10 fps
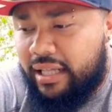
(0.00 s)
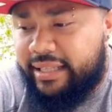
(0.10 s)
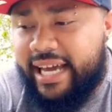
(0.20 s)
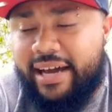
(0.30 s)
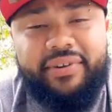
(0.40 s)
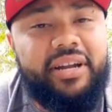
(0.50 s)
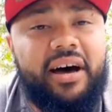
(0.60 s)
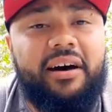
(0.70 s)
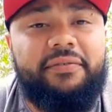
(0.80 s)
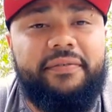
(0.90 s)
they have
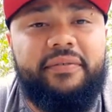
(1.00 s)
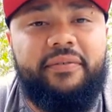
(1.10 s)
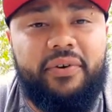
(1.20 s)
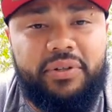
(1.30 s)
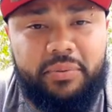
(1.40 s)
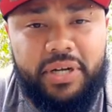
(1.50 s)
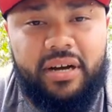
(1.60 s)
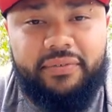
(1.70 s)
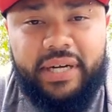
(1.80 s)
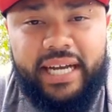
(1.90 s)
enough for the
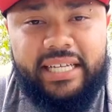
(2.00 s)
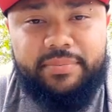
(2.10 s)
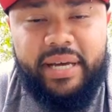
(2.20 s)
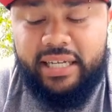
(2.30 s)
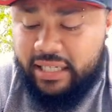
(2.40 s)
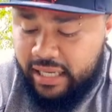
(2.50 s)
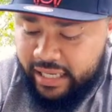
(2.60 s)
recovery aspect.